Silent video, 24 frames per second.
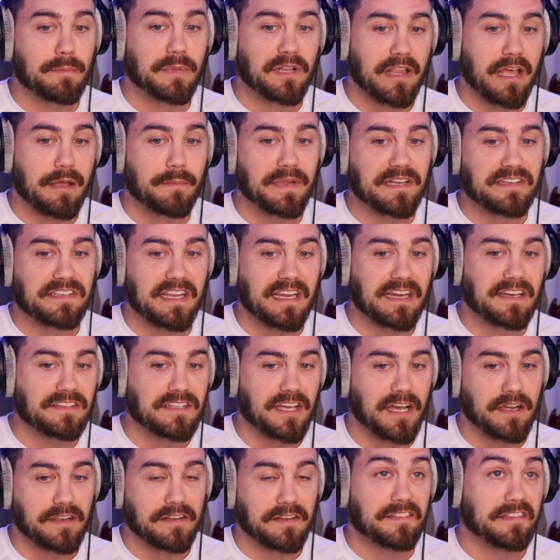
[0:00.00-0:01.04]
Shlammalama Ding
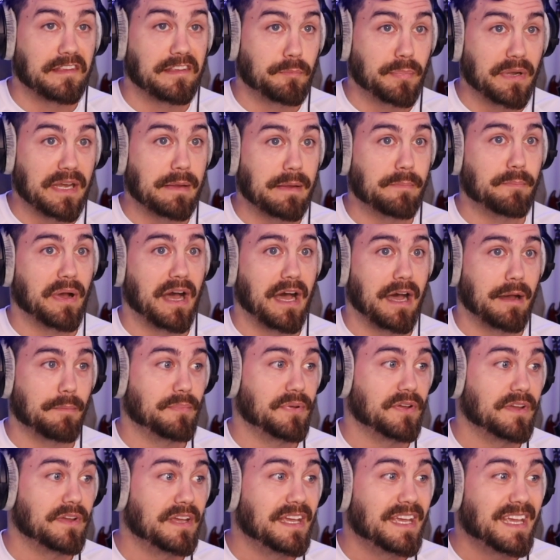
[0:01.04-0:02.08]
Dong Zippity Pop